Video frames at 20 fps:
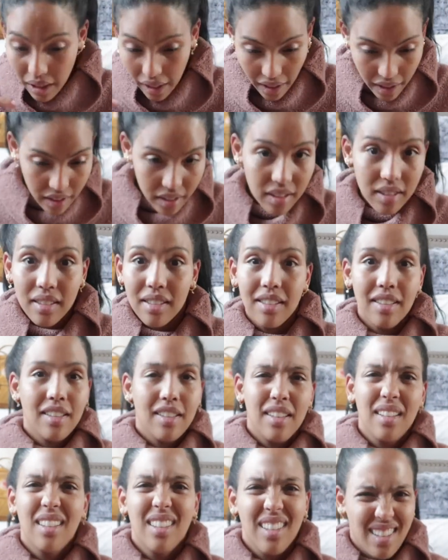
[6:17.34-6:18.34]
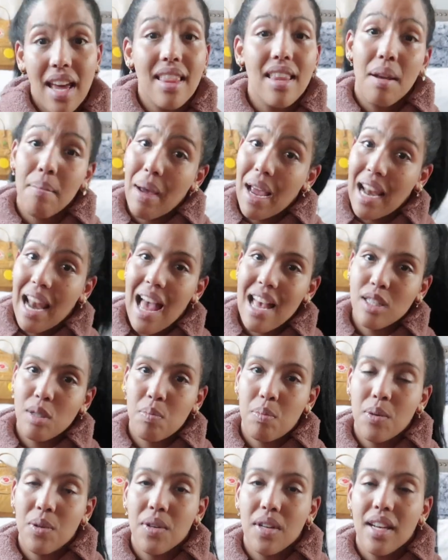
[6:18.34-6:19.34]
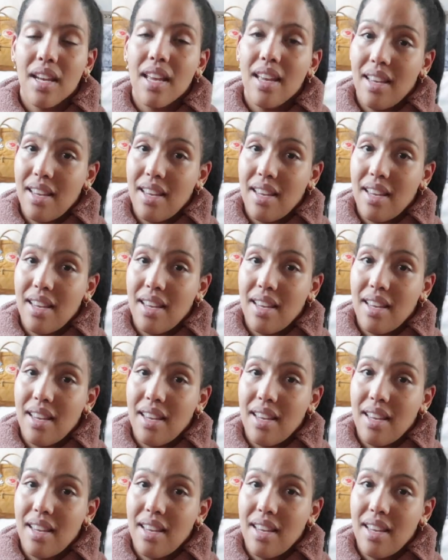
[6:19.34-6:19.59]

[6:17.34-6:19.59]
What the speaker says: like. And then my last point